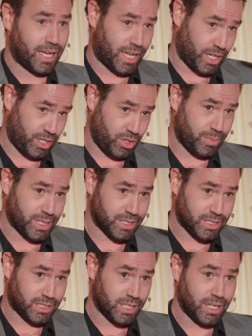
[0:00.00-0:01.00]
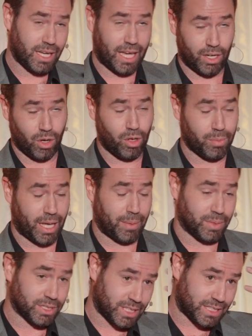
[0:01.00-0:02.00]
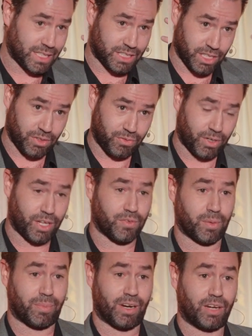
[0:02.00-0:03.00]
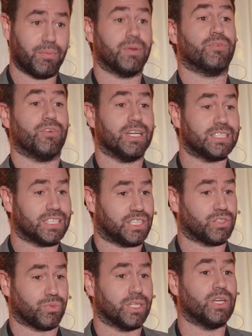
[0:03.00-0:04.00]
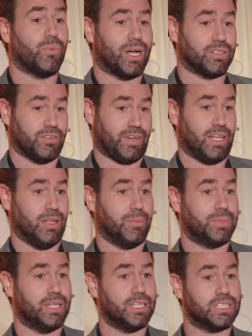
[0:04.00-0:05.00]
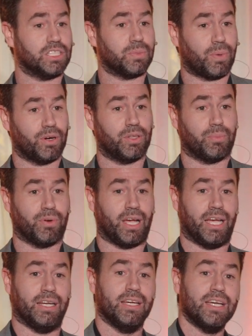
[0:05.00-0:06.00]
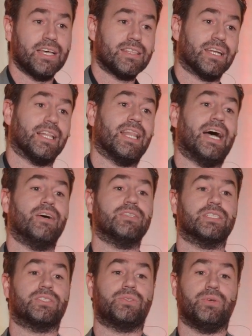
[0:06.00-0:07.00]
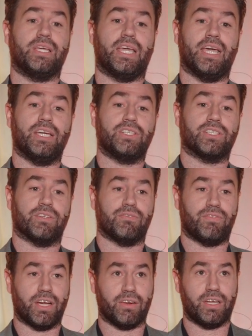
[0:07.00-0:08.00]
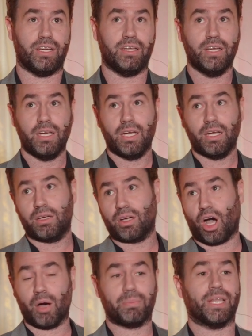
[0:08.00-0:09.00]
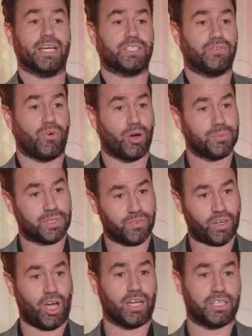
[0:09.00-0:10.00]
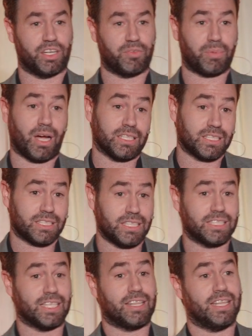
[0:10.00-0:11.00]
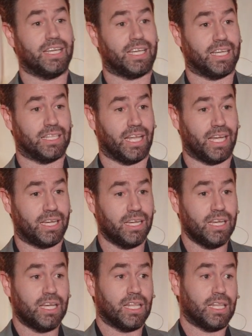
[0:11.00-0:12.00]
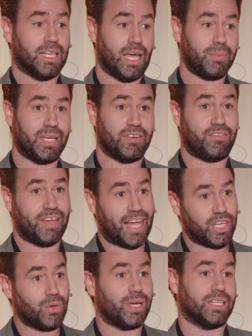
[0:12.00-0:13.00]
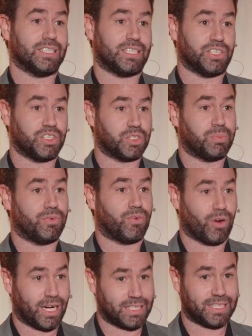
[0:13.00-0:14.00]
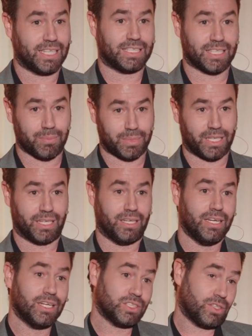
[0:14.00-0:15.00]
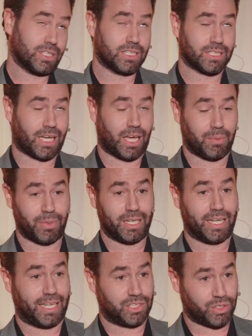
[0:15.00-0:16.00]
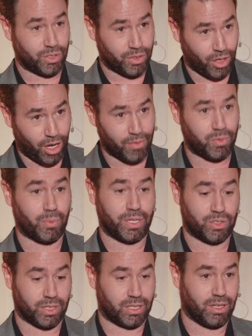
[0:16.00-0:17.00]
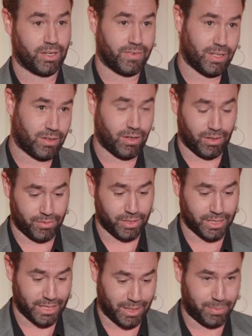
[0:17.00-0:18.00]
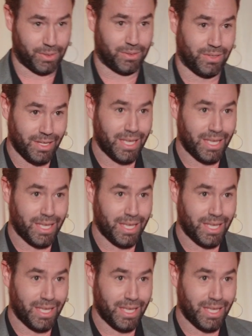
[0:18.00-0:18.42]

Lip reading: And in humans and all mammals, this sits at the front of the brain, but for us, this is really well developed. And this is the part of the brain that allows us to engage in very complex forms of cognitive processes and thinking, like, let me evaluate decisions before I say something. So this is the kind of brain that gets turned off when we drink a lot of alcohol, for example.